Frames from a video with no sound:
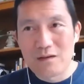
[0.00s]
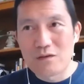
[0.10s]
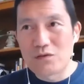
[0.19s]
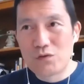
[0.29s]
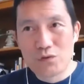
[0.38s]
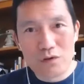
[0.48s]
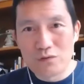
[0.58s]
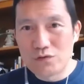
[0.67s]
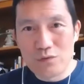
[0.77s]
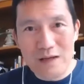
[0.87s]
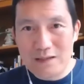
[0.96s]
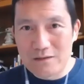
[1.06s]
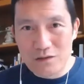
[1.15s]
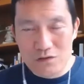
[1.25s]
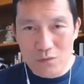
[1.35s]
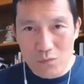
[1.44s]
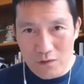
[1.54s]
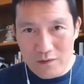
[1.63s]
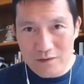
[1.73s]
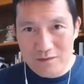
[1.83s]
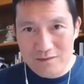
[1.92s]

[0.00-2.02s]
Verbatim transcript: You don't do any additional work.